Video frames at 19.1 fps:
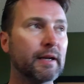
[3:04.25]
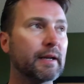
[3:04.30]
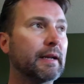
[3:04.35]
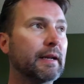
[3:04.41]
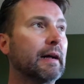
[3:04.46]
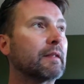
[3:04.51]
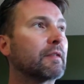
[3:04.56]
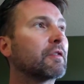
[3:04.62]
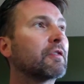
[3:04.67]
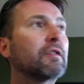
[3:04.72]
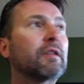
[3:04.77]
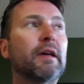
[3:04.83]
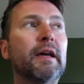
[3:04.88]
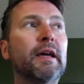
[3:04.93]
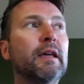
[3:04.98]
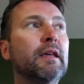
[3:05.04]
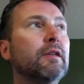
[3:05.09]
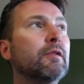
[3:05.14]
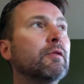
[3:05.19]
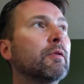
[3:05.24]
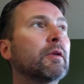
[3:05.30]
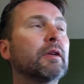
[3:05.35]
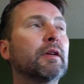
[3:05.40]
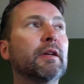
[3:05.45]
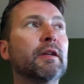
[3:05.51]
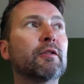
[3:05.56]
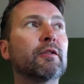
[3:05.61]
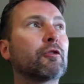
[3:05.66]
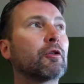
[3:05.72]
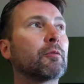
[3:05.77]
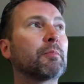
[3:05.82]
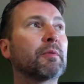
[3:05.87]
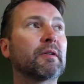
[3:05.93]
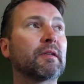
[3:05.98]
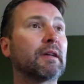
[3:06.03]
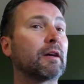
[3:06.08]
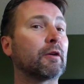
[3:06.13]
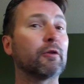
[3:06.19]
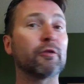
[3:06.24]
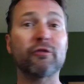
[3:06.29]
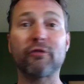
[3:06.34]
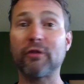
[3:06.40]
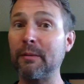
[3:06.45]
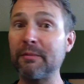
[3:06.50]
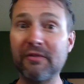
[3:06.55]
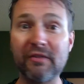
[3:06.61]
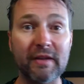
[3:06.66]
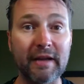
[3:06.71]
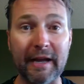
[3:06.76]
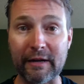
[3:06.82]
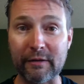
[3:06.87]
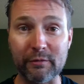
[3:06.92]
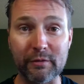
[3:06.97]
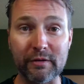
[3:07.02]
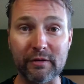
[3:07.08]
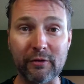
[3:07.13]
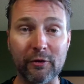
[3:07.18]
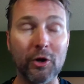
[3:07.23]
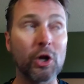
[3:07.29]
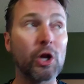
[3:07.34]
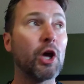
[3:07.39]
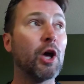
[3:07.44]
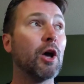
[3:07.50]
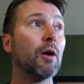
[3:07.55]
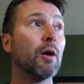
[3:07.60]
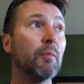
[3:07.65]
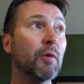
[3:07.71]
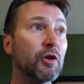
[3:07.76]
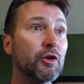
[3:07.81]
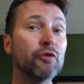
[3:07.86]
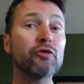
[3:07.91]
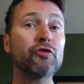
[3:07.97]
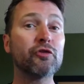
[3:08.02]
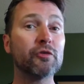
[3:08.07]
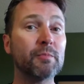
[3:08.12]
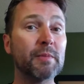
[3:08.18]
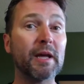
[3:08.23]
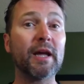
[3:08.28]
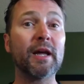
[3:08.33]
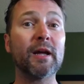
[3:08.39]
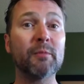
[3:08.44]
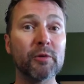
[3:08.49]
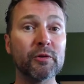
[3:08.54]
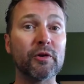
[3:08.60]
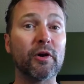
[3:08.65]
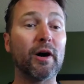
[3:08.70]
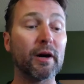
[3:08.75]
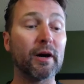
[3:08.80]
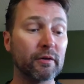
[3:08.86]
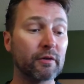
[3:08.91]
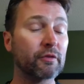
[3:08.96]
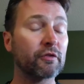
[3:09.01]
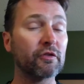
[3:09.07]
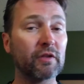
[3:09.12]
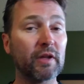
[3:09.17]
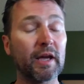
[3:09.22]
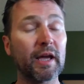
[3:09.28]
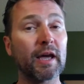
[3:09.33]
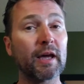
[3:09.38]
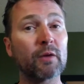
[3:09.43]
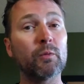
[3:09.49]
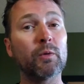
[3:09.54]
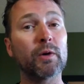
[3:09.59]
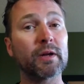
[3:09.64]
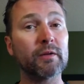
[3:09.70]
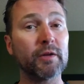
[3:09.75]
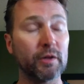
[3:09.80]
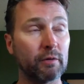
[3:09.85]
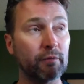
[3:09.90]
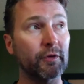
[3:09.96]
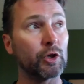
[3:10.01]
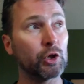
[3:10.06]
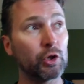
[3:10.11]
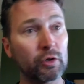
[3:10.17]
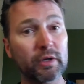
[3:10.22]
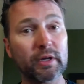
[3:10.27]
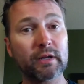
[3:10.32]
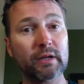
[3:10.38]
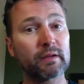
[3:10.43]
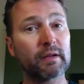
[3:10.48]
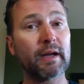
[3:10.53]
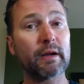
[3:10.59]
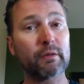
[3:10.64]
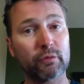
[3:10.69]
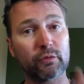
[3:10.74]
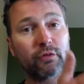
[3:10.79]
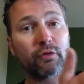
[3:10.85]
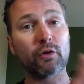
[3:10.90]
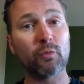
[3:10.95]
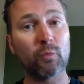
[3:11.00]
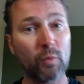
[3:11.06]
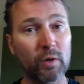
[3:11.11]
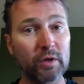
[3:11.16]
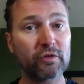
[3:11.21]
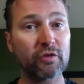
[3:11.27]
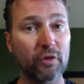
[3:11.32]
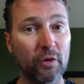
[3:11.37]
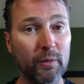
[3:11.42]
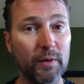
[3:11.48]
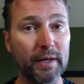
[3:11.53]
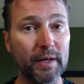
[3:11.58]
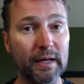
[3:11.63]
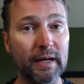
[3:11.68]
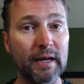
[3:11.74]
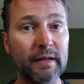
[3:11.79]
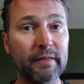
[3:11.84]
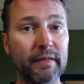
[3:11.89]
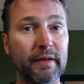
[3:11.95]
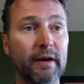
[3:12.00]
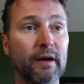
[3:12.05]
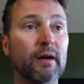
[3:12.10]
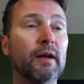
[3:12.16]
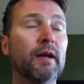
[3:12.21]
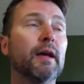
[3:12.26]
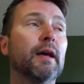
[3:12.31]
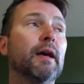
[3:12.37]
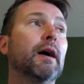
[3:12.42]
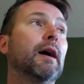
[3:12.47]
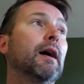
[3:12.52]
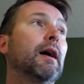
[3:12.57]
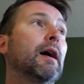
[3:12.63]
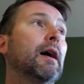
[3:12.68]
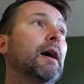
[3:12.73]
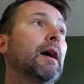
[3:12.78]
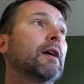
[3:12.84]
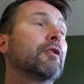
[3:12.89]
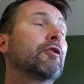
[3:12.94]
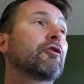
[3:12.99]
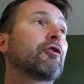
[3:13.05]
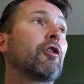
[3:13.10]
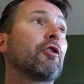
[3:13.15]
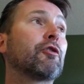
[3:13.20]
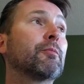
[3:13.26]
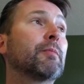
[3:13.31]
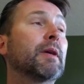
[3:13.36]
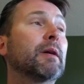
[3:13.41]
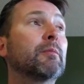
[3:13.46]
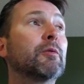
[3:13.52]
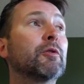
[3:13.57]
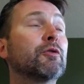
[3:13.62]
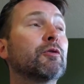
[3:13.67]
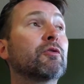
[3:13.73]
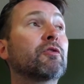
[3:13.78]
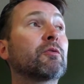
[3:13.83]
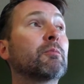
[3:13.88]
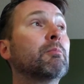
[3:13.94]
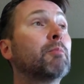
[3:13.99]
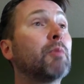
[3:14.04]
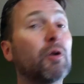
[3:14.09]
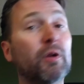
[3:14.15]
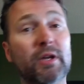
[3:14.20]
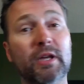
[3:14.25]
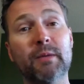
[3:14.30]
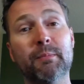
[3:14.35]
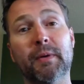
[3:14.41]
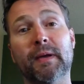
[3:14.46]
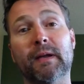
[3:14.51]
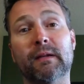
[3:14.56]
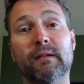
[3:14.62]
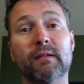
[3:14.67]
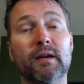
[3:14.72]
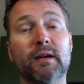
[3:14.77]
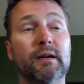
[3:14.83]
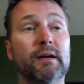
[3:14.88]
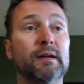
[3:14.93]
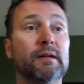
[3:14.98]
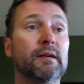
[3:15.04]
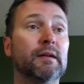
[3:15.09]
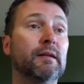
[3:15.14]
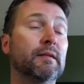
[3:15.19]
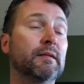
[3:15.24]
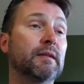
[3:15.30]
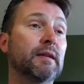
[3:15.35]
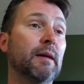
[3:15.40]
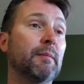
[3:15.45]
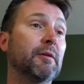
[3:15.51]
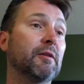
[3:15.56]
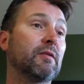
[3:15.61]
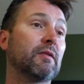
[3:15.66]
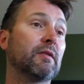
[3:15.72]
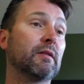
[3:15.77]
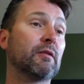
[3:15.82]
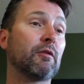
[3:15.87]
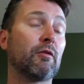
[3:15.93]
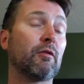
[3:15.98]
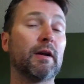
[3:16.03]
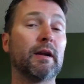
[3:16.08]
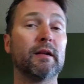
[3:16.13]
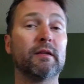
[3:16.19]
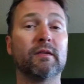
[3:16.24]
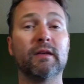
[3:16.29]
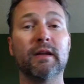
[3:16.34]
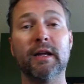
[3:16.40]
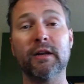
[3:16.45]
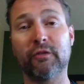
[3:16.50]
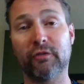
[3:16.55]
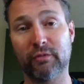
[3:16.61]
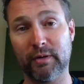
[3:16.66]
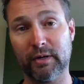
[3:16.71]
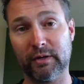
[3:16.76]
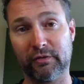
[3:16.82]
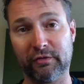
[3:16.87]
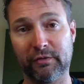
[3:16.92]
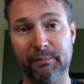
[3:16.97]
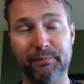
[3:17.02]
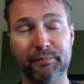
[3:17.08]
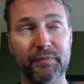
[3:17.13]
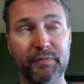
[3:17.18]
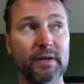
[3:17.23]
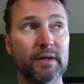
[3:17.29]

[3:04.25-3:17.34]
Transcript: Not to say you can interpret Donald Trump's tax return, but you should be able to understand what you know. If you look at a tax return, what's going on there. Uh, you should also be able to do some bookkeeping, uh, debits and credits and entries.